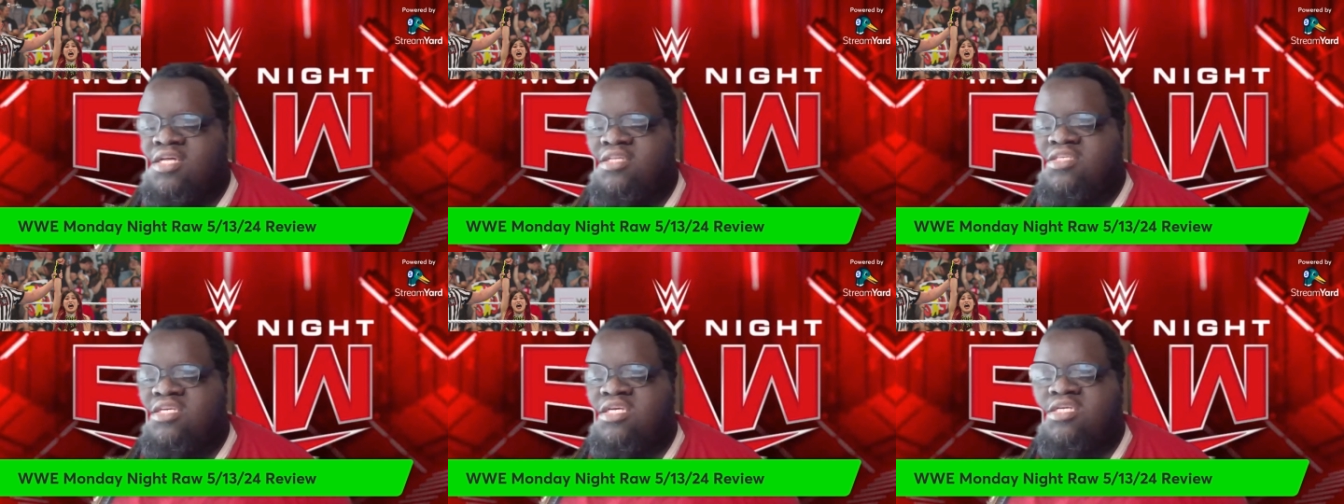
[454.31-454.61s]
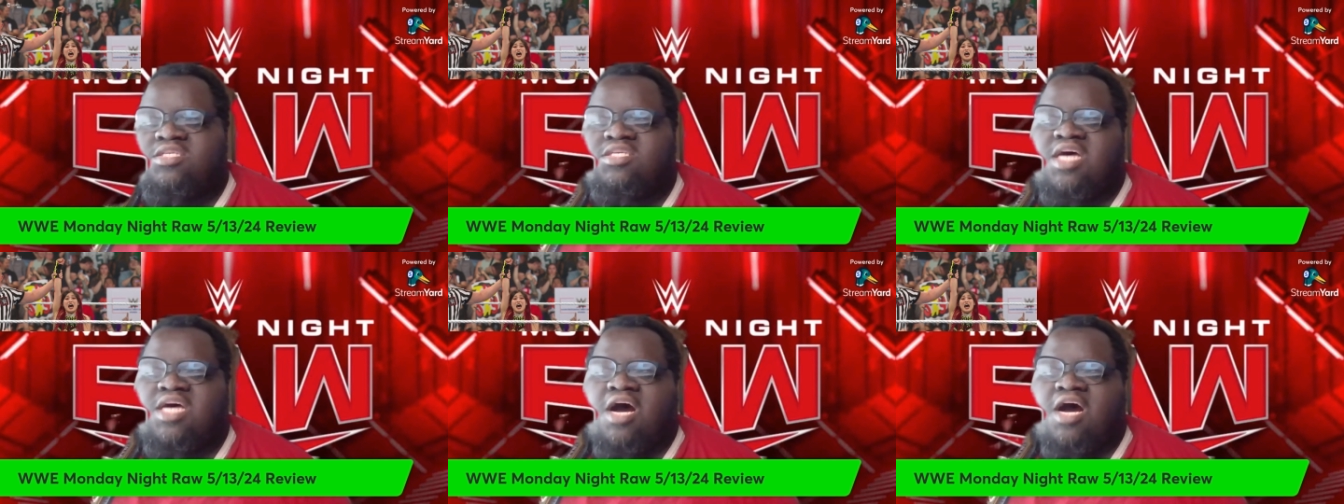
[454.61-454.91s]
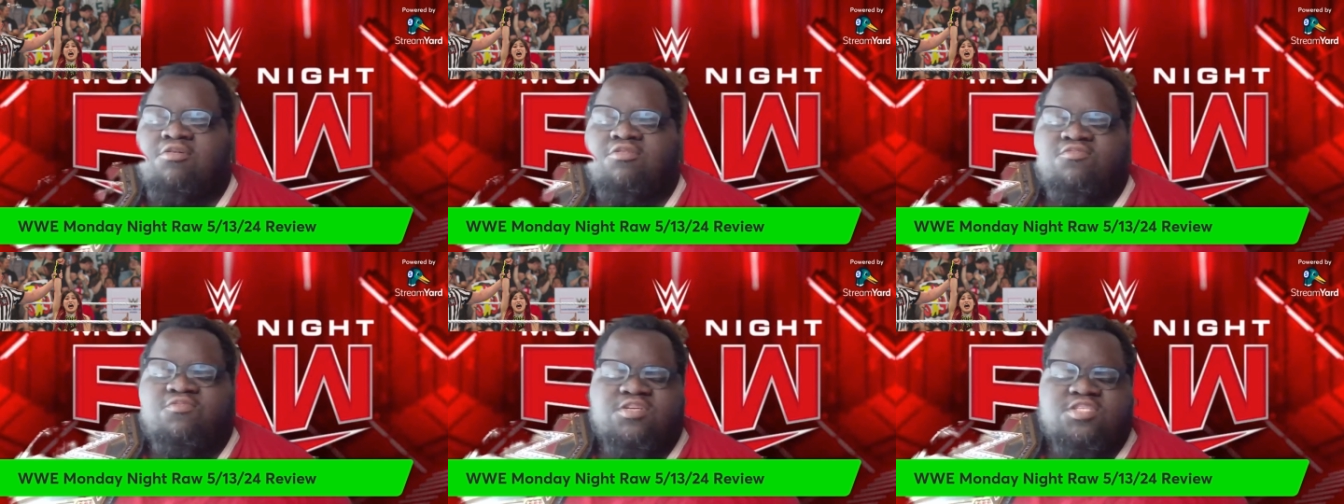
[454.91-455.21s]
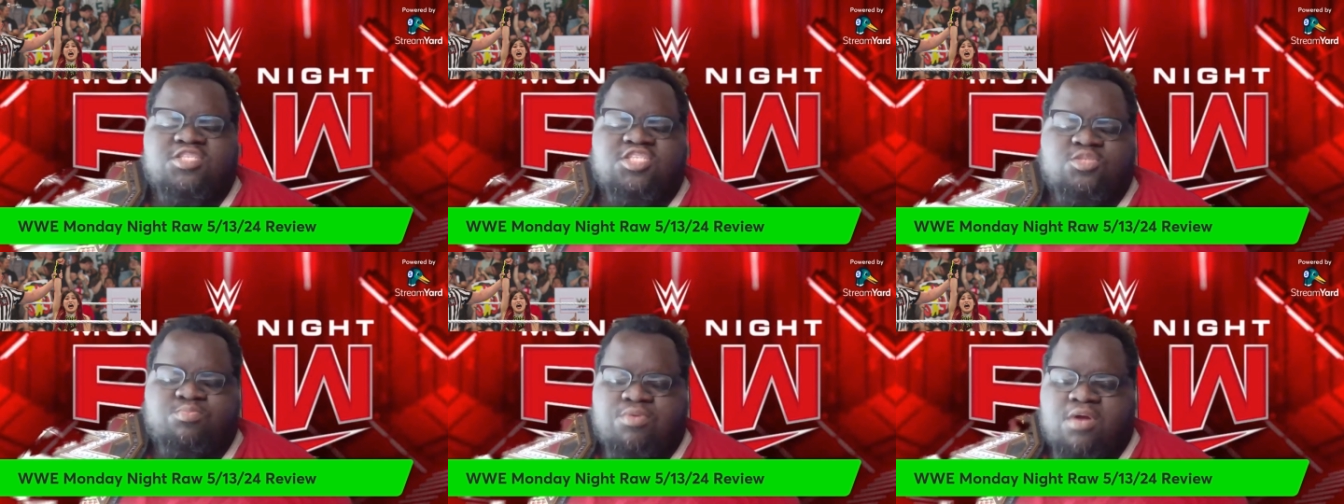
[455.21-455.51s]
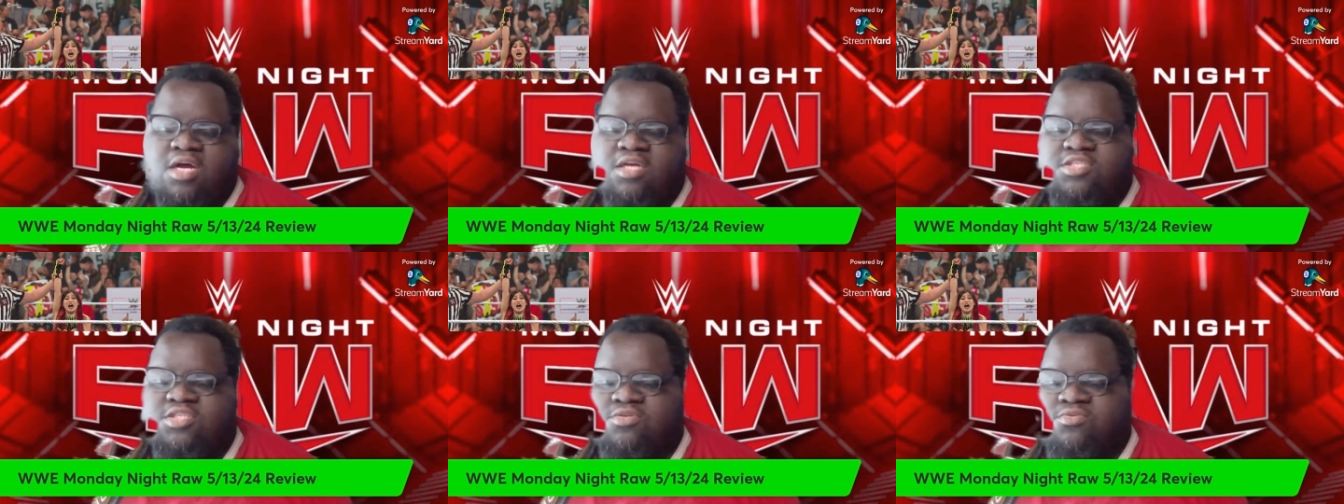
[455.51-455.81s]
Tozawa versus
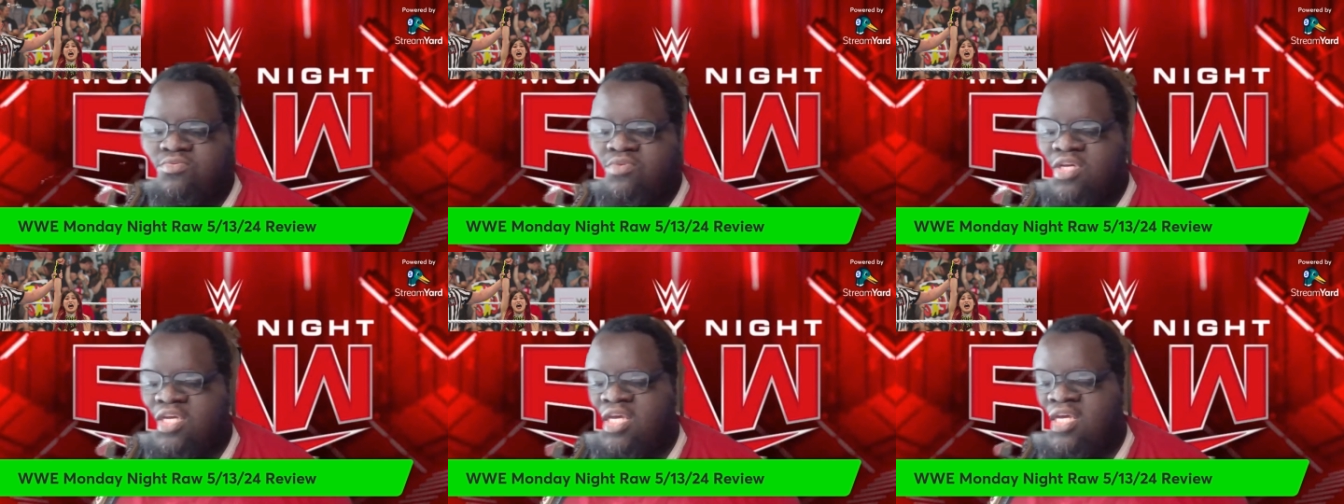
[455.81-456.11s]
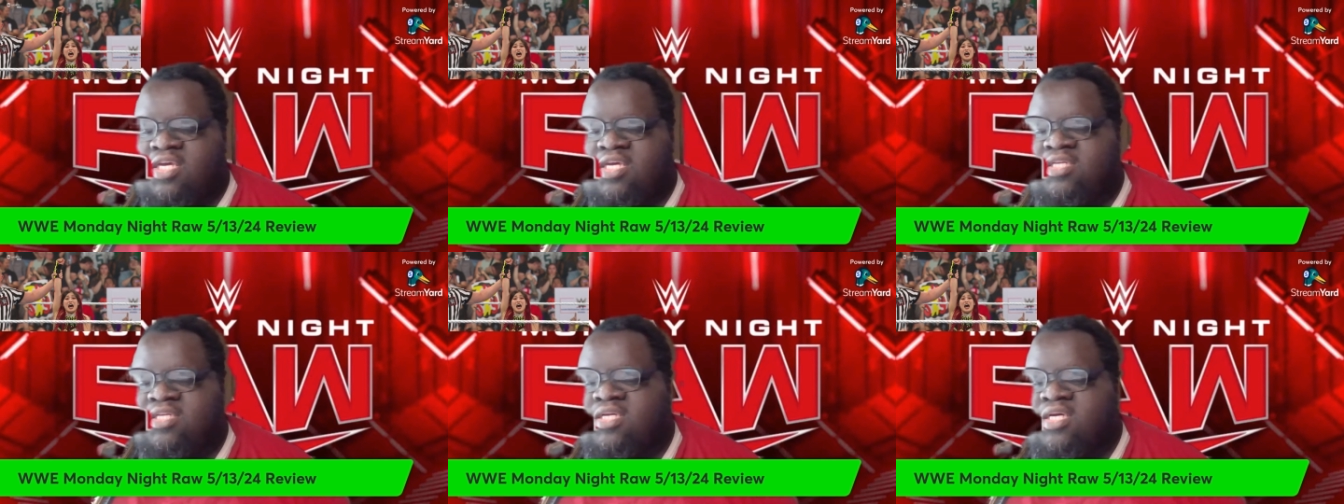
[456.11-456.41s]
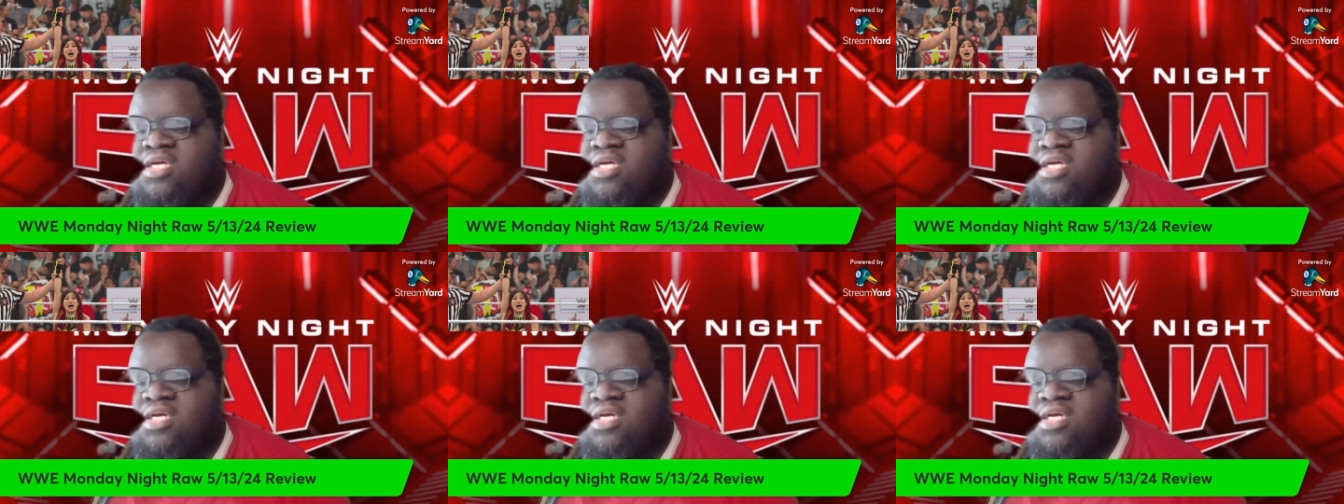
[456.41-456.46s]
Bronson Reed.